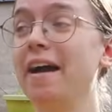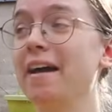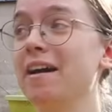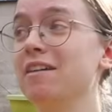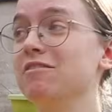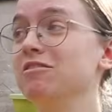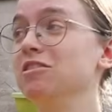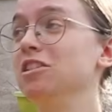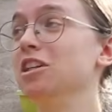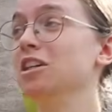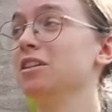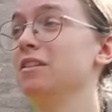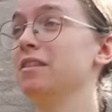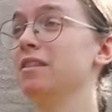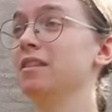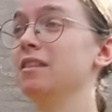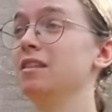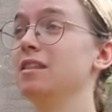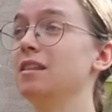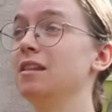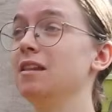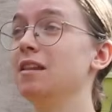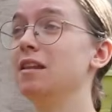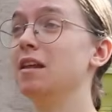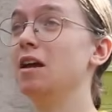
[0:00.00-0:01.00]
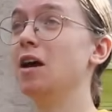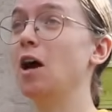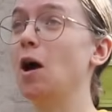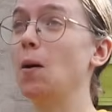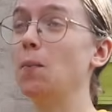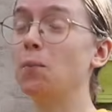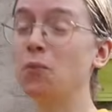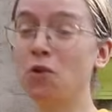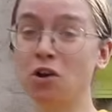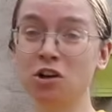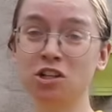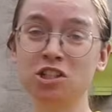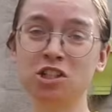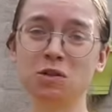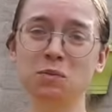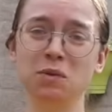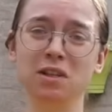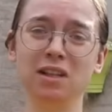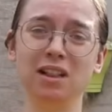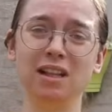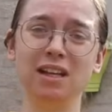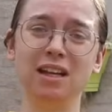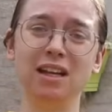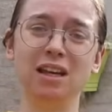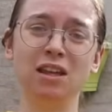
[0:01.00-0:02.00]
I have gotten
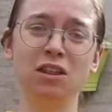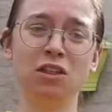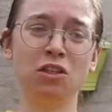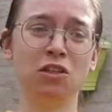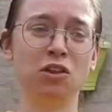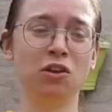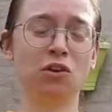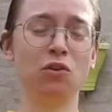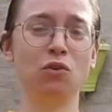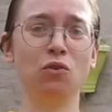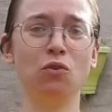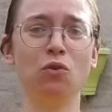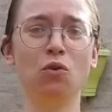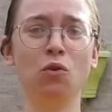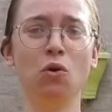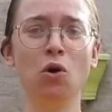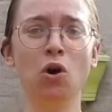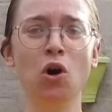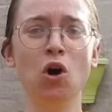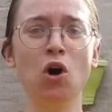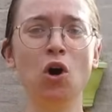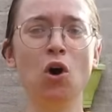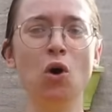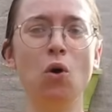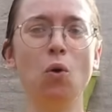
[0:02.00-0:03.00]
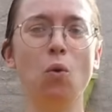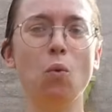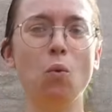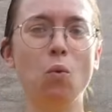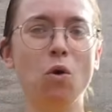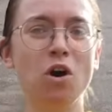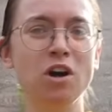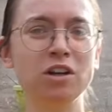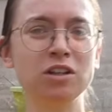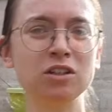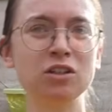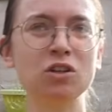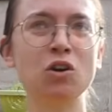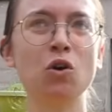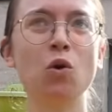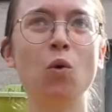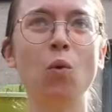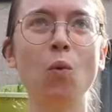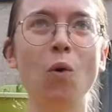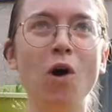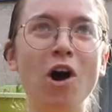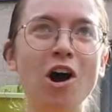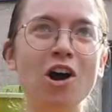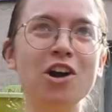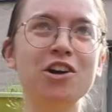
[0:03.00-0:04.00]
approximately through
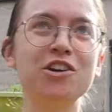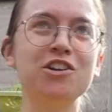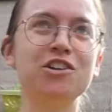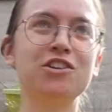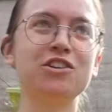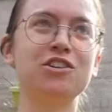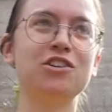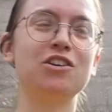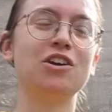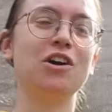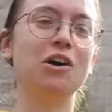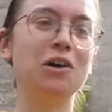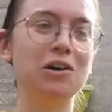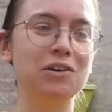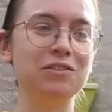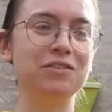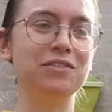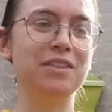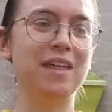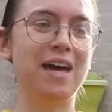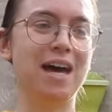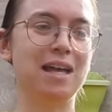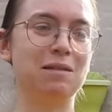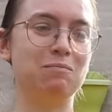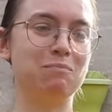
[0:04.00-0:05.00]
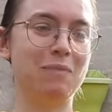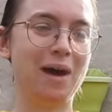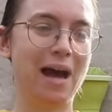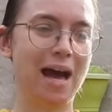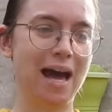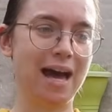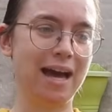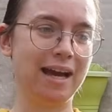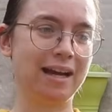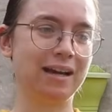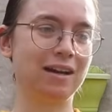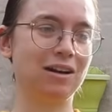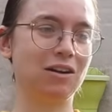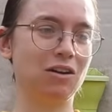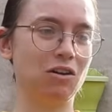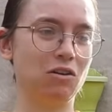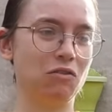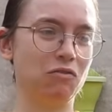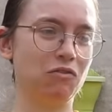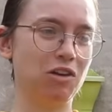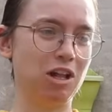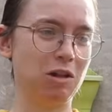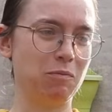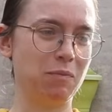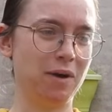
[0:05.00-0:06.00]
1/4 of that bag
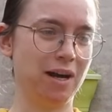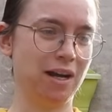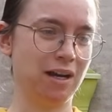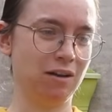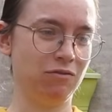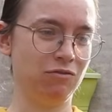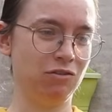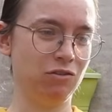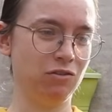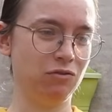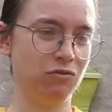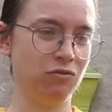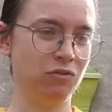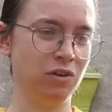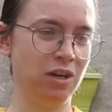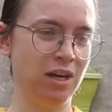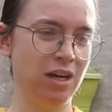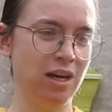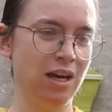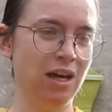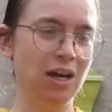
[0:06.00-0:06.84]
of alpaca fluff,